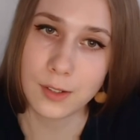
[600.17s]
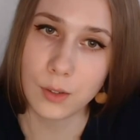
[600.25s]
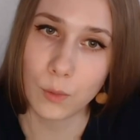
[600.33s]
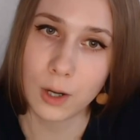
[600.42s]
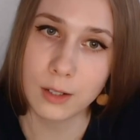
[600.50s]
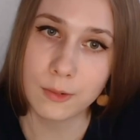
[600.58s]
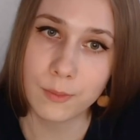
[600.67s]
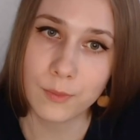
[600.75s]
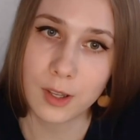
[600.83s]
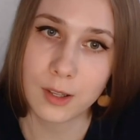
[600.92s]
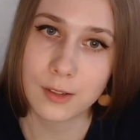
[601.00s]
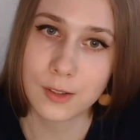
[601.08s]
1
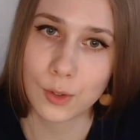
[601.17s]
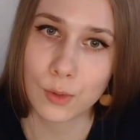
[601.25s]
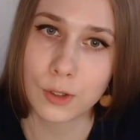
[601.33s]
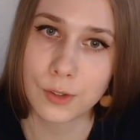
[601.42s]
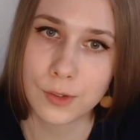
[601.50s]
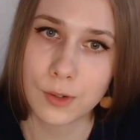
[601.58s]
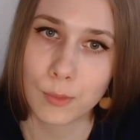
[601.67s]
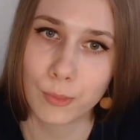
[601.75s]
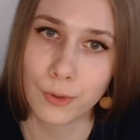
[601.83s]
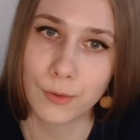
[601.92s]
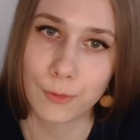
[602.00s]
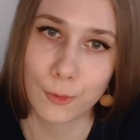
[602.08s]
and the score
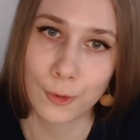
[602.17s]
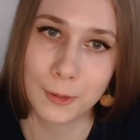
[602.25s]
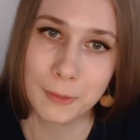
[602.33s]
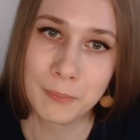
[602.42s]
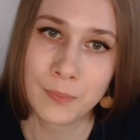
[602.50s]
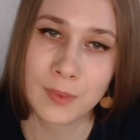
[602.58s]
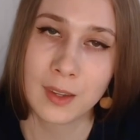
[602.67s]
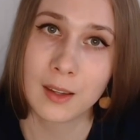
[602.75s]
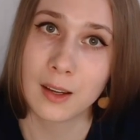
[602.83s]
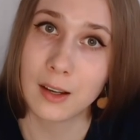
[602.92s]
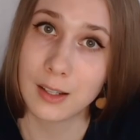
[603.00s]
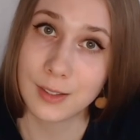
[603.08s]
0.4.
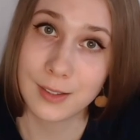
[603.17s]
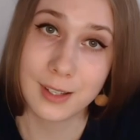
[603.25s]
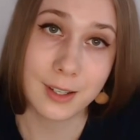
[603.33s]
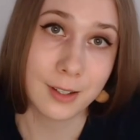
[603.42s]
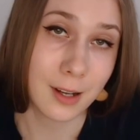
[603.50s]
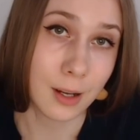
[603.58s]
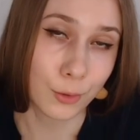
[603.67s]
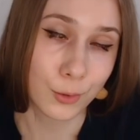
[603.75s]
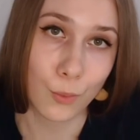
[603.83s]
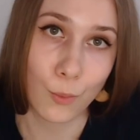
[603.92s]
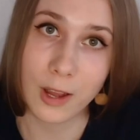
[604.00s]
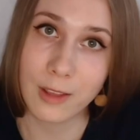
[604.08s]
Let's dig it out
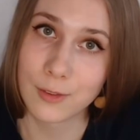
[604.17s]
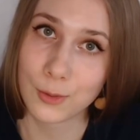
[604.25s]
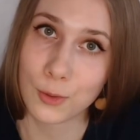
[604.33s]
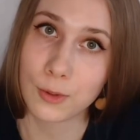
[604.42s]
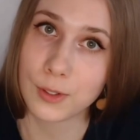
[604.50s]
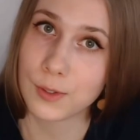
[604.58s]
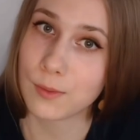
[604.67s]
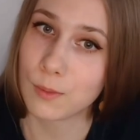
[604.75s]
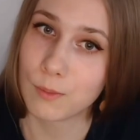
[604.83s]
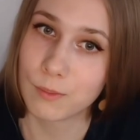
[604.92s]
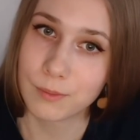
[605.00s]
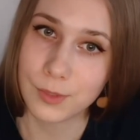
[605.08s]
why the score is
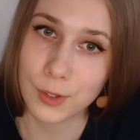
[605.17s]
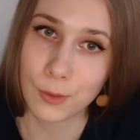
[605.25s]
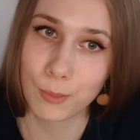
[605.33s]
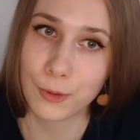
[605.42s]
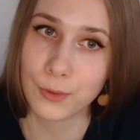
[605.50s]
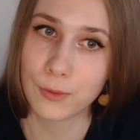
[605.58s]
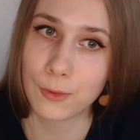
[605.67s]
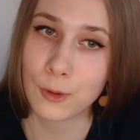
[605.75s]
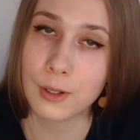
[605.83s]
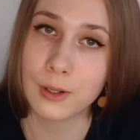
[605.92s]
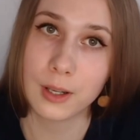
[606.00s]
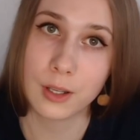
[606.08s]

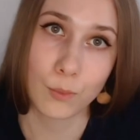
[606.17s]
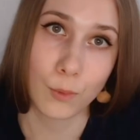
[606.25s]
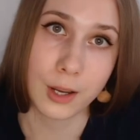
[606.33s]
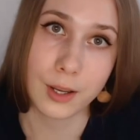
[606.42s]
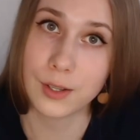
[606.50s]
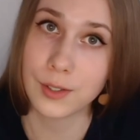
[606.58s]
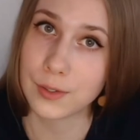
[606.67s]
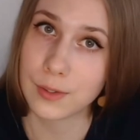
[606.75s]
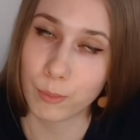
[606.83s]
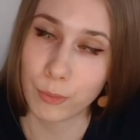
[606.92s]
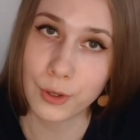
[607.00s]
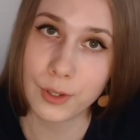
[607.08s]
0.4 and why it's the
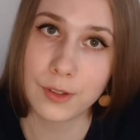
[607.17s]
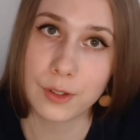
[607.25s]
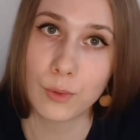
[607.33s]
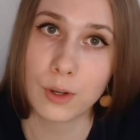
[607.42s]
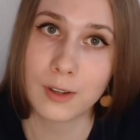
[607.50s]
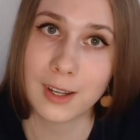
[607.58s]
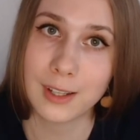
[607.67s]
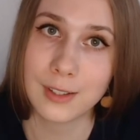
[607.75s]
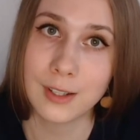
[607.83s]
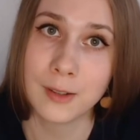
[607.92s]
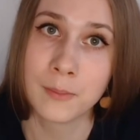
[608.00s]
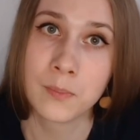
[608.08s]
point that we are
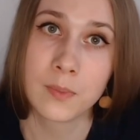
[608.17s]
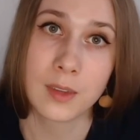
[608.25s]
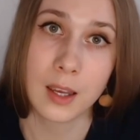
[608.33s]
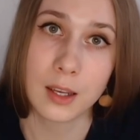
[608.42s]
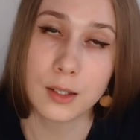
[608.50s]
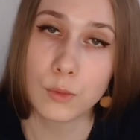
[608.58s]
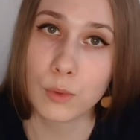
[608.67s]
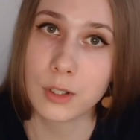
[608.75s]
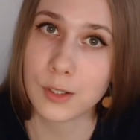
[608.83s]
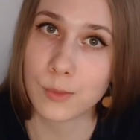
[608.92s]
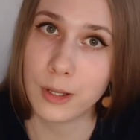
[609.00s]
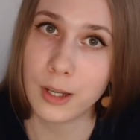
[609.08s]
getting, and it will
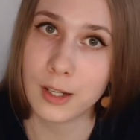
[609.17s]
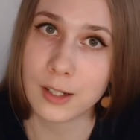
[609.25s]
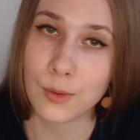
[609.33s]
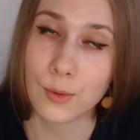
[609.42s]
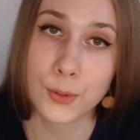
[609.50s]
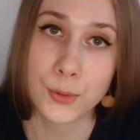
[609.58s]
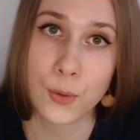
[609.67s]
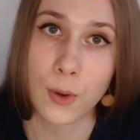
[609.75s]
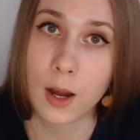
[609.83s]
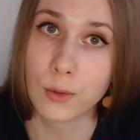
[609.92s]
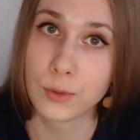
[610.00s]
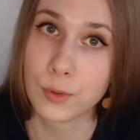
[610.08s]
explain us also
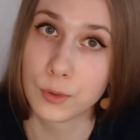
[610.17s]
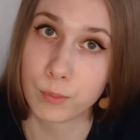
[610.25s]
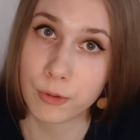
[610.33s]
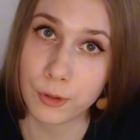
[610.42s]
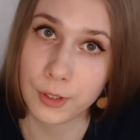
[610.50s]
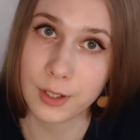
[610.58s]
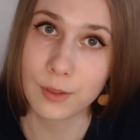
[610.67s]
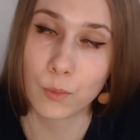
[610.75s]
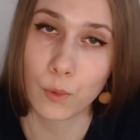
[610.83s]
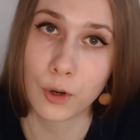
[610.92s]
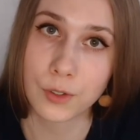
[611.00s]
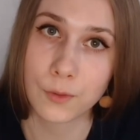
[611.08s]
how dot product
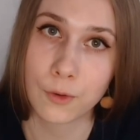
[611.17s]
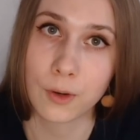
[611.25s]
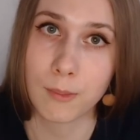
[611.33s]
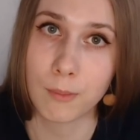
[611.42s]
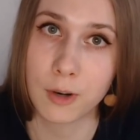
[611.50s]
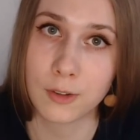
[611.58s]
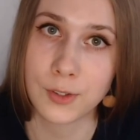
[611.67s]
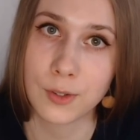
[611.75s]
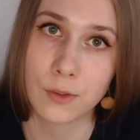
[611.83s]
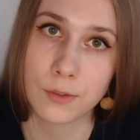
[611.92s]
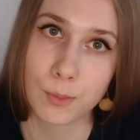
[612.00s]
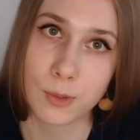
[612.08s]
works for comparison
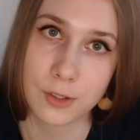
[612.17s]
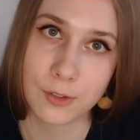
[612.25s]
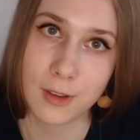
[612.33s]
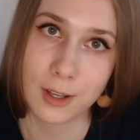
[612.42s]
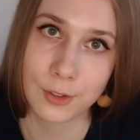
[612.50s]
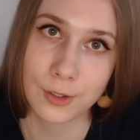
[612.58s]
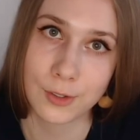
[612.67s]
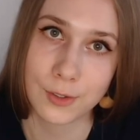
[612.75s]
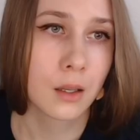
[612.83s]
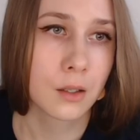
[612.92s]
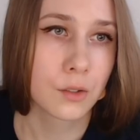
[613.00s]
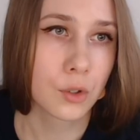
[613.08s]
of sparse vectors.
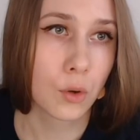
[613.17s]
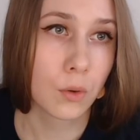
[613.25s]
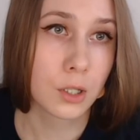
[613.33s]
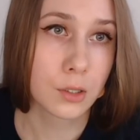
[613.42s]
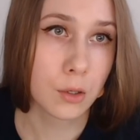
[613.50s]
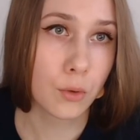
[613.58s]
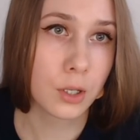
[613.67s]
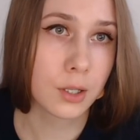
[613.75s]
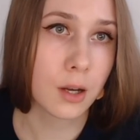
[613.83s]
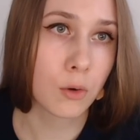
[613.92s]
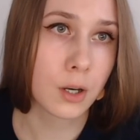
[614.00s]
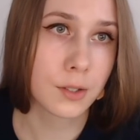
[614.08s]
So let's look at
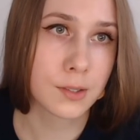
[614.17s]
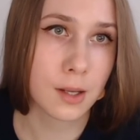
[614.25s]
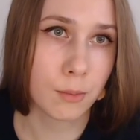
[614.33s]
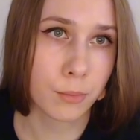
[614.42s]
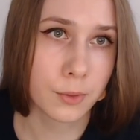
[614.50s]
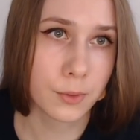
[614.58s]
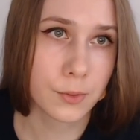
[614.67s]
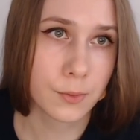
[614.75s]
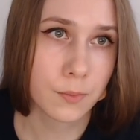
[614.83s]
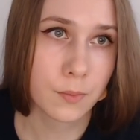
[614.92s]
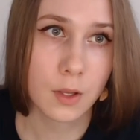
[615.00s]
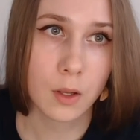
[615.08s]
our examples.
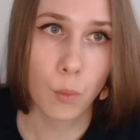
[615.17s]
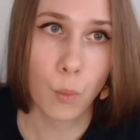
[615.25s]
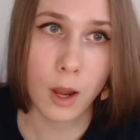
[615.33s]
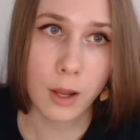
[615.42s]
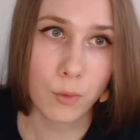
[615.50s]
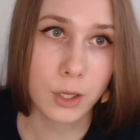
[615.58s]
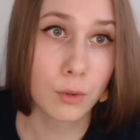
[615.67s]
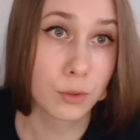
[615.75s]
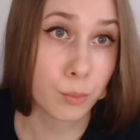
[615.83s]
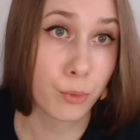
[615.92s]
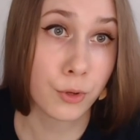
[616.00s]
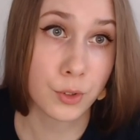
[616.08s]
Why we got
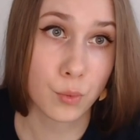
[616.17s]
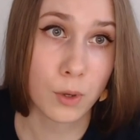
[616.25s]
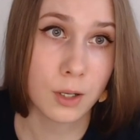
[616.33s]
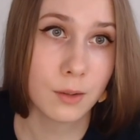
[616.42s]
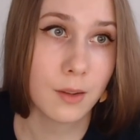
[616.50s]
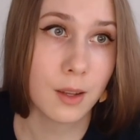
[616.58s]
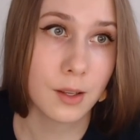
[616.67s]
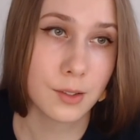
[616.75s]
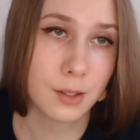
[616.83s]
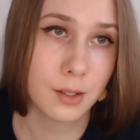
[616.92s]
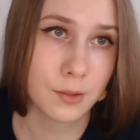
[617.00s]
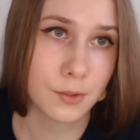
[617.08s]
point 0.1 as
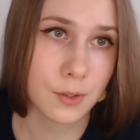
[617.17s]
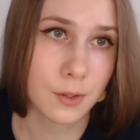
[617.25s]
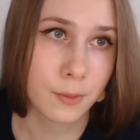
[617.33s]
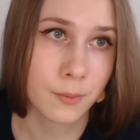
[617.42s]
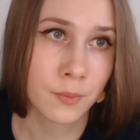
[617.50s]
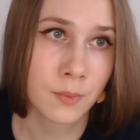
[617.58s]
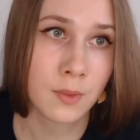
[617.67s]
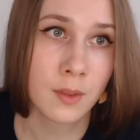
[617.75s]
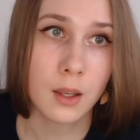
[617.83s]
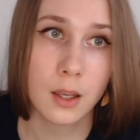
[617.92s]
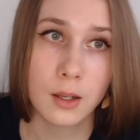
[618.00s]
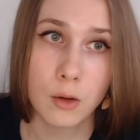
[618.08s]
an answer.
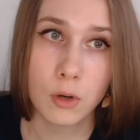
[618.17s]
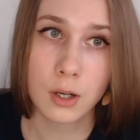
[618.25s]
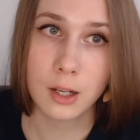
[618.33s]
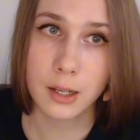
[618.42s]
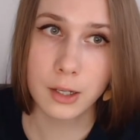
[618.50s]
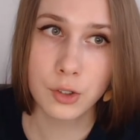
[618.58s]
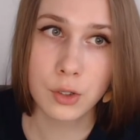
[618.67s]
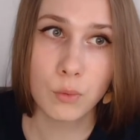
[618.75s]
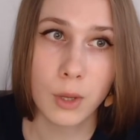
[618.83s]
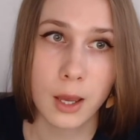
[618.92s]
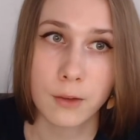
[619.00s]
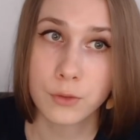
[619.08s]
In our collection, we
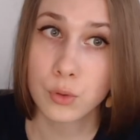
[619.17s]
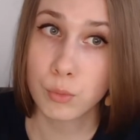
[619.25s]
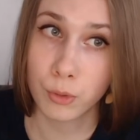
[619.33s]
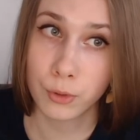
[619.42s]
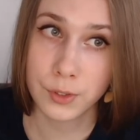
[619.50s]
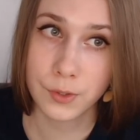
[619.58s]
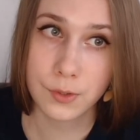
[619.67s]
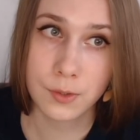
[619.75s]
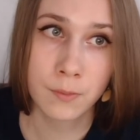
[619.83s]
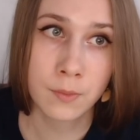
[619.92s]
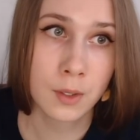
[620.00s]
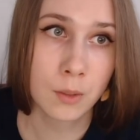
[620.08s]
have two points.
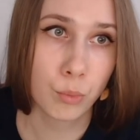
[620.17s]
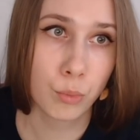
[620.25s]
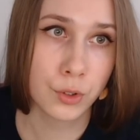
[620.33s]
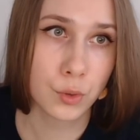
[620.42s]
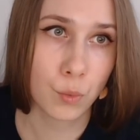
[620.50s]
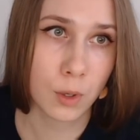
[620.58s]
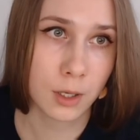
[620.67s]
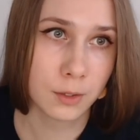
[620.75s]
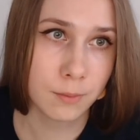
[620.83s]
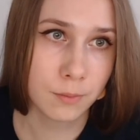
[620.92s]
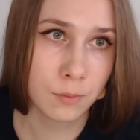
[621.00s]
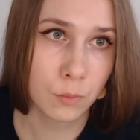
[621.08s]
Point
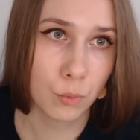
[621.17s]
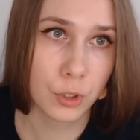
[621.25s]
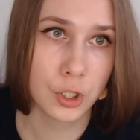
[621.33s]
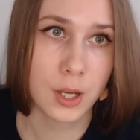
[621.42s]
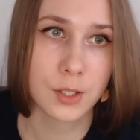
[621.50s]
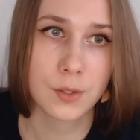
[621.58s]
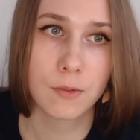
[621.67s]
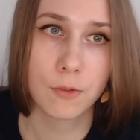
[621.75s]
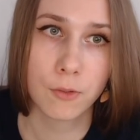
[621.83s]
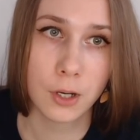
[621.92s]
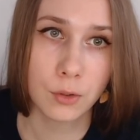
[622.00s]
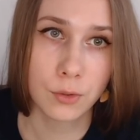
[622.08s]
1, which has
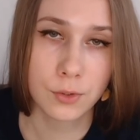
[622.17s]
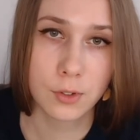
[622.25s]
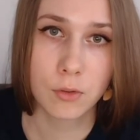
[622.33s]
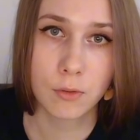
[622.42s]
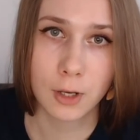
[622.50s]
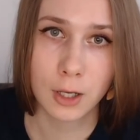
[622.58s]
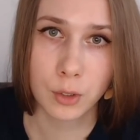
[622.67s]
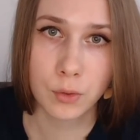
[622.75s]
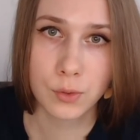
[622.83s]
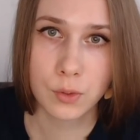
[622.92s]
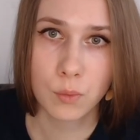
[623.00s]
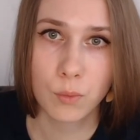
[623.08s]
three non-zero
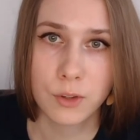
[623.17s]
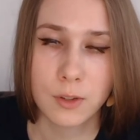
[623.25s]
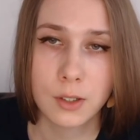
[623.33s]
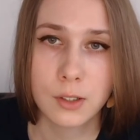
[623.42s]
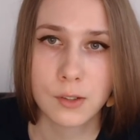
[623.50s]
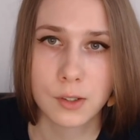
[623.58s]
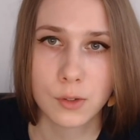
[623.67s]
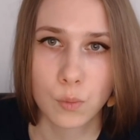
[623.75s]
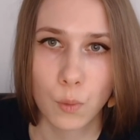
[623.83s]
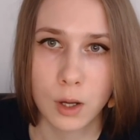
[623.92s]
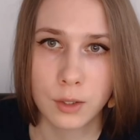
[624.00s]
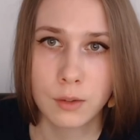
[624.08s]
values with indices
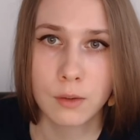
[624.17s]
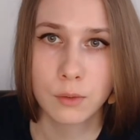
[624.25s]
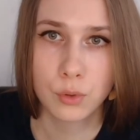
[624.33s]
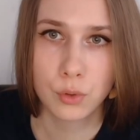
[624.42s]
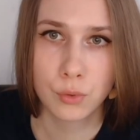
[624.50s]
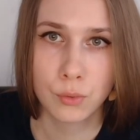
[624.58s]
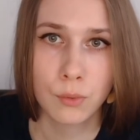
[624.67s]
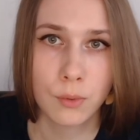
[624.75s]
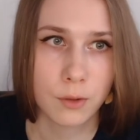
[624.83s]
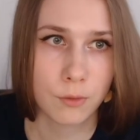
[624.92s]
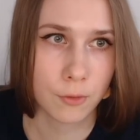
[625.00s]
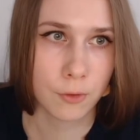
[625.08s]
1, 2
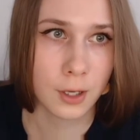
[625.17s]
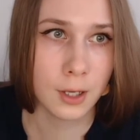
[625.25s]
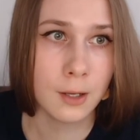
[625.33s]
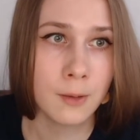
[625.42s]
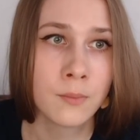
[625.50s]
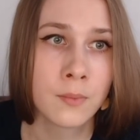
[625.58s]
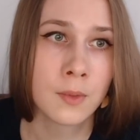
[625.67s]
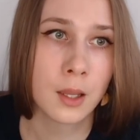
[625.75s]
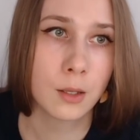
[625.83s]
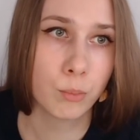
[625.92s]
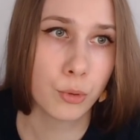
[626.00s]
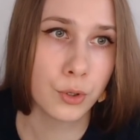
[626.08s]
and 3,
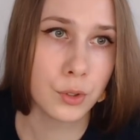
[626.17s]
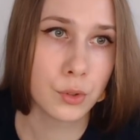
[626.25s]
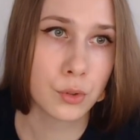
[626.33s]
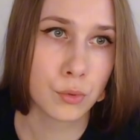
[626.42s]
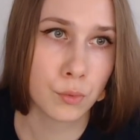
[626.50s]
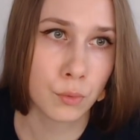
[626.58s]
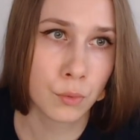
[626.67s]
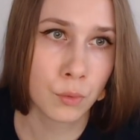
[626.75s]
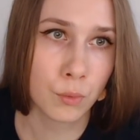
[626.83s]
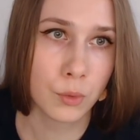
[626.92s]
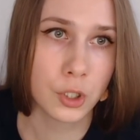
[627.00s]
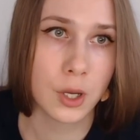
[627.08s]
and point 2,
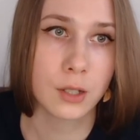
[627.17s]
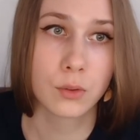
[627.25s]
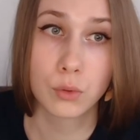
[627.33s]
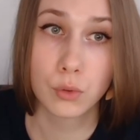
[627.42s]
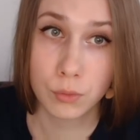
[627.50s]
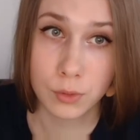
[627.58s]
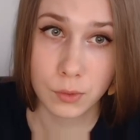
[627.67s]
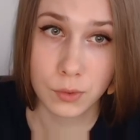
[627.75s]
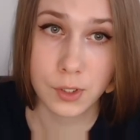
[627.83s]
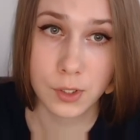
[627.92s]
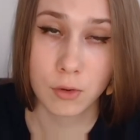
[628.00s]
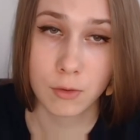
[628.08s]
which had two
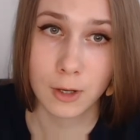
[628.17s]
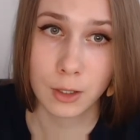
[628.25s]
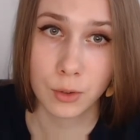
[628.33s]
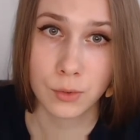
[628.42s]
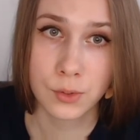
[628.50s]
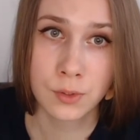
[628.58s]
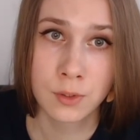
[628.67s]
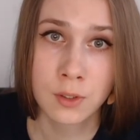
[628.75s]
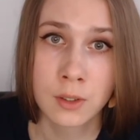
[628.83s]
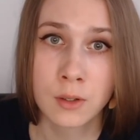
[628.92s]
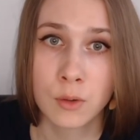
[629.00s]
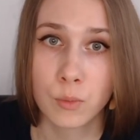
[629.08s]
non-zero values,
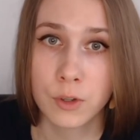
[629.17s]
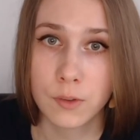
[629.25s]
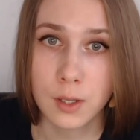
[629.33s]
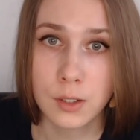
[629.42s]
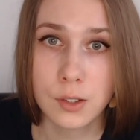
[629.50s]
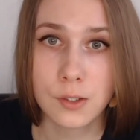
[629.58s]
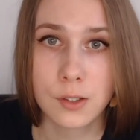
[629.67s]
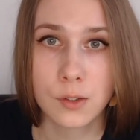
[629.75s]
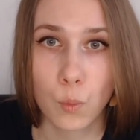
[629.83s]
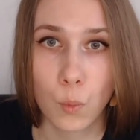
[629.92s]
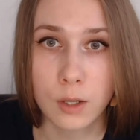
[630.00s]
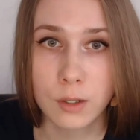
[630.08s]
with indices
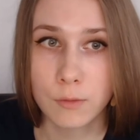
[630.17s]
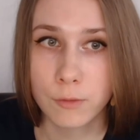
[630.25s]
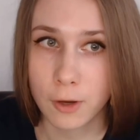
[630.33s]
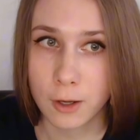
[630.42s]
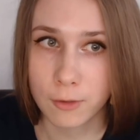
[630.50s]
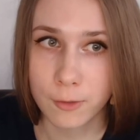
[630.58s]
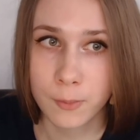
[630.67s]
1 and 5.